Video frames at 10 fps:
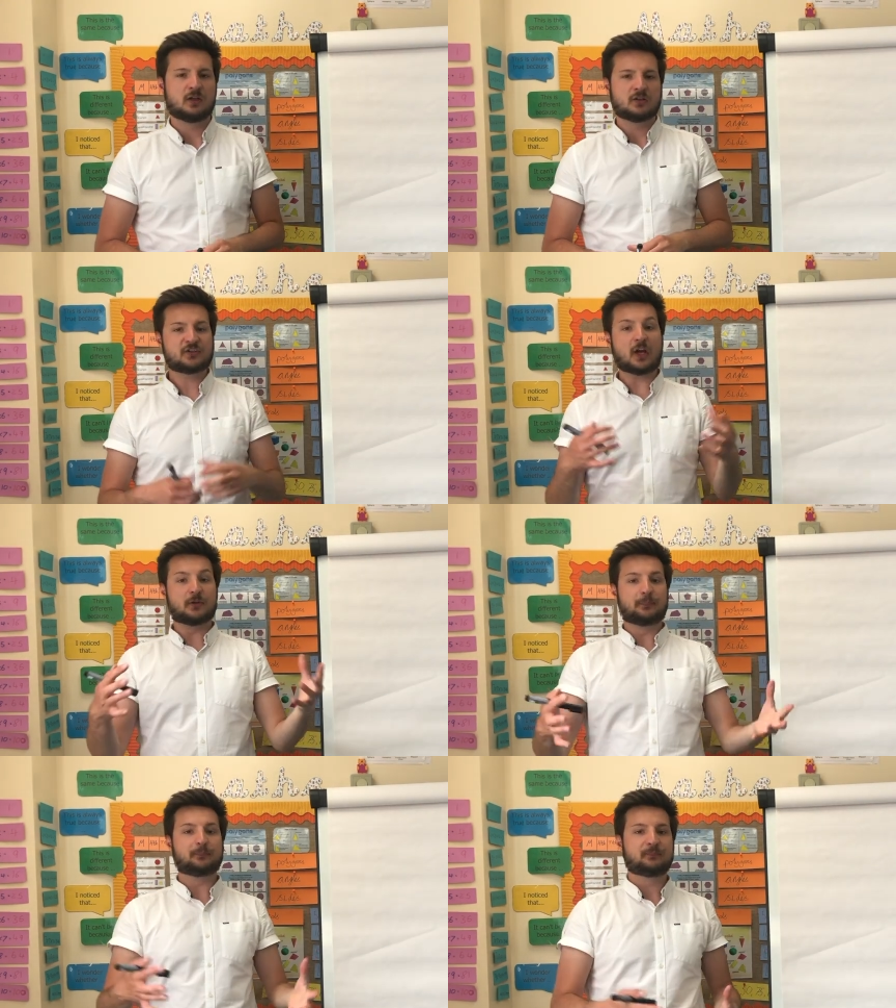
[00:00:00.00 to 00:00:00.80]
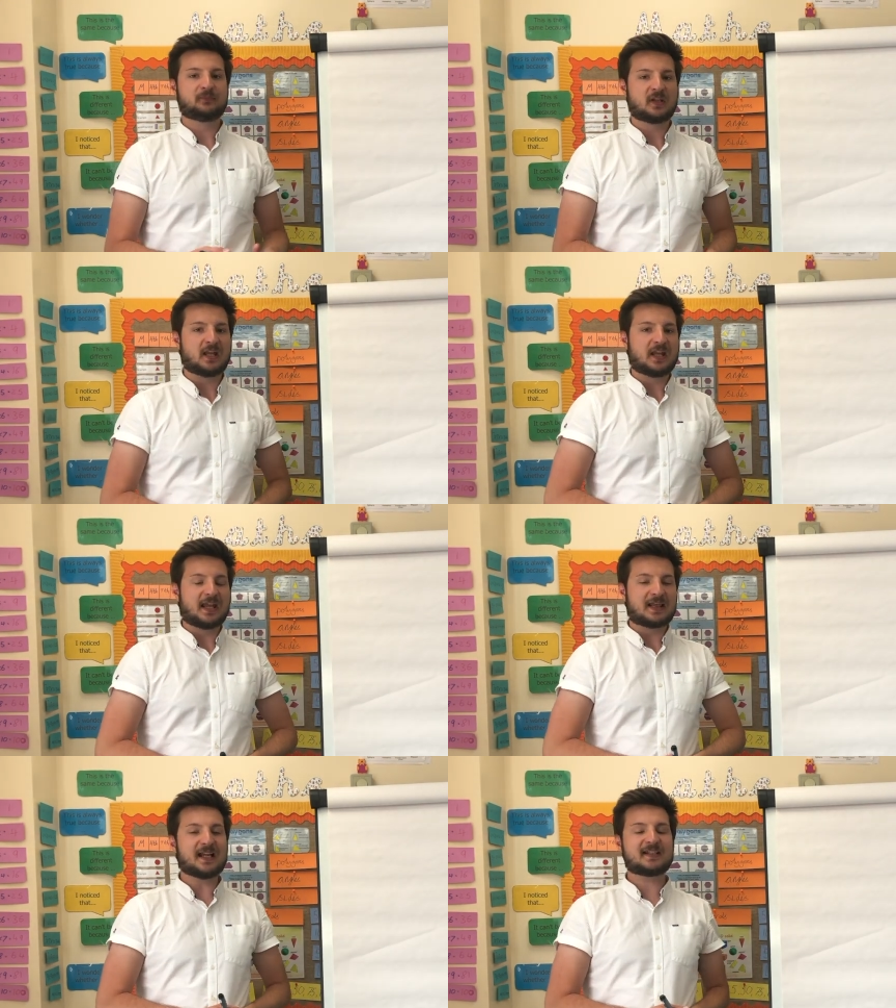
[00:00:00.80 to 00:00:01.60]
So,
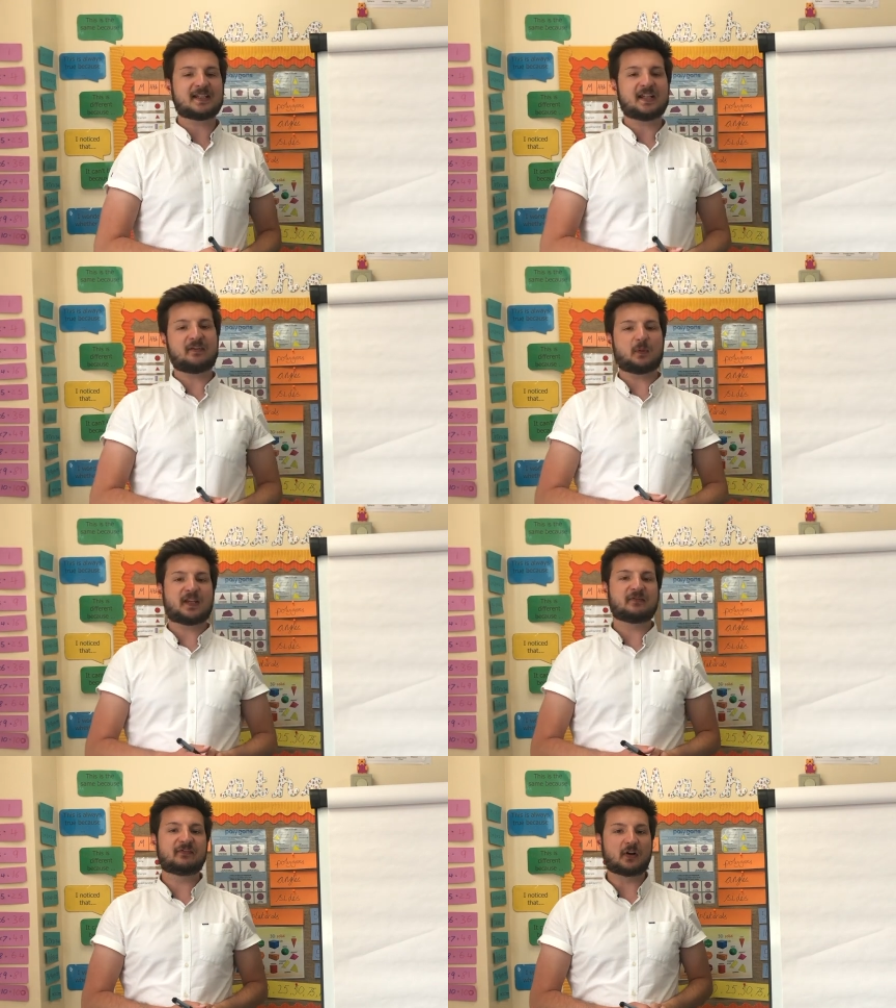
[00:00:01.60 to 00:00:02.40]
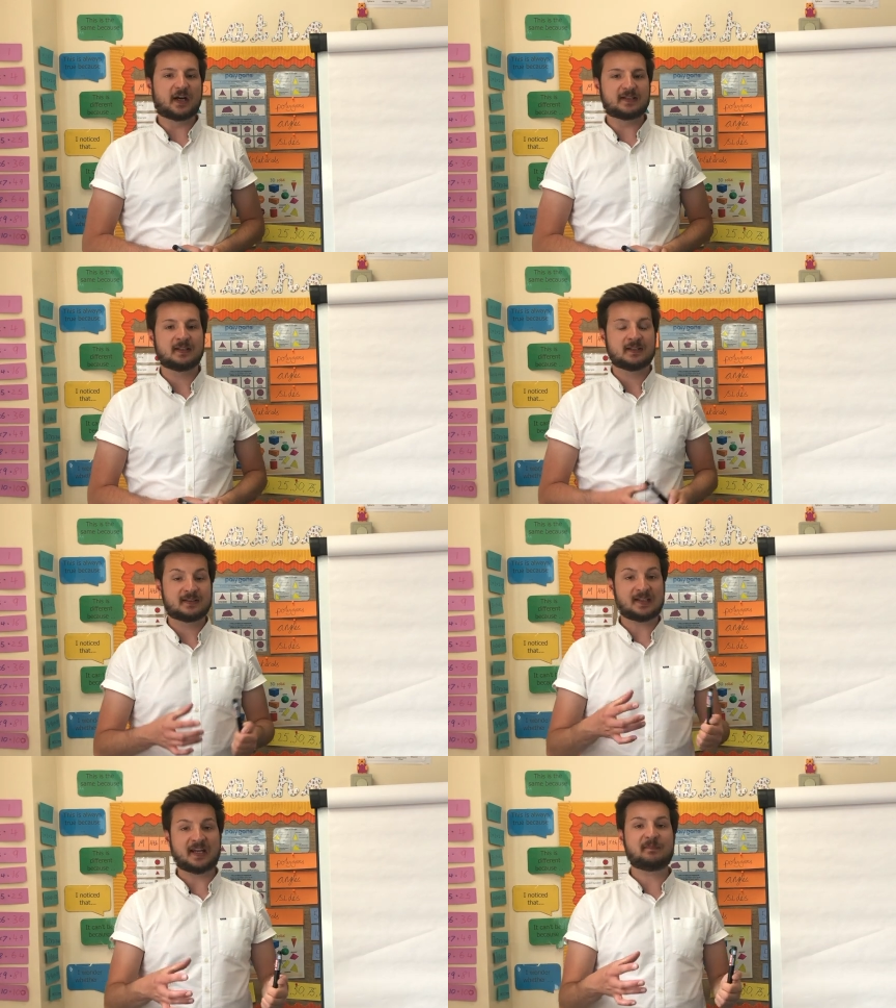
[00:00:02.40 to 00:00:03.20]
let's see if we can find
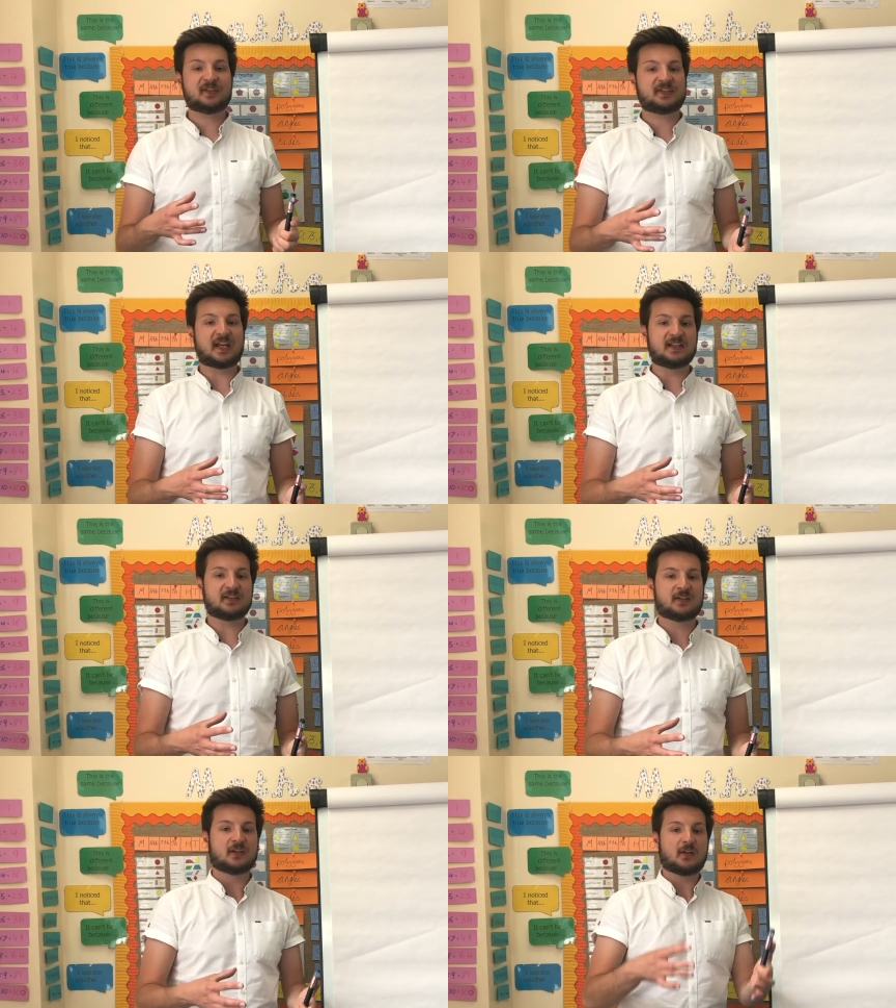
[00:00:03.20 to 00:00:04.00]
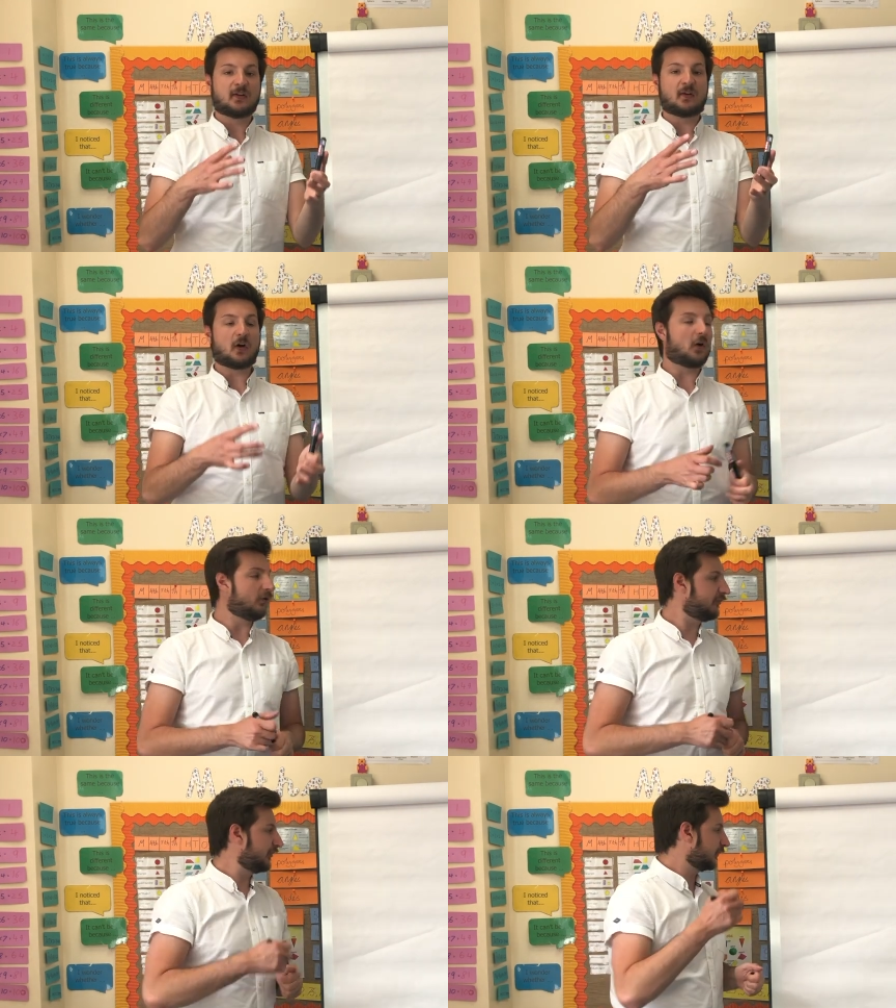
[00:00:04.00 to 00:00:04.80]
10%
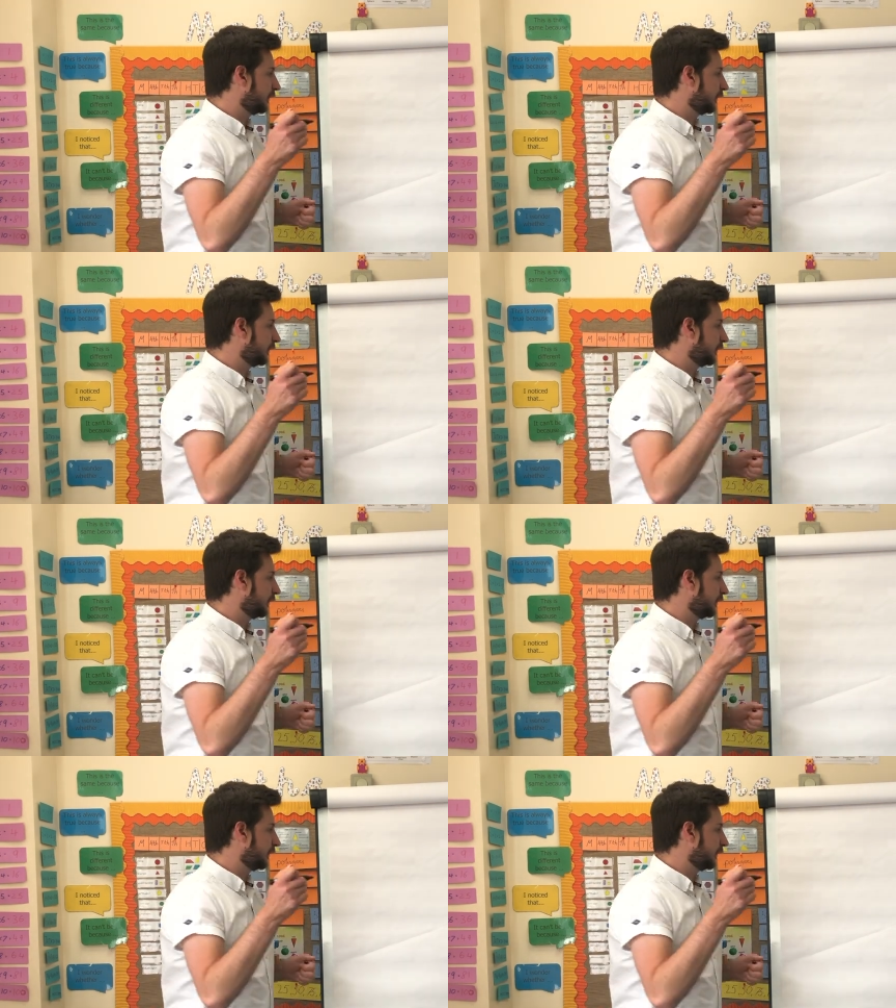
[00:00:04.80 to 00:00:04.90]
of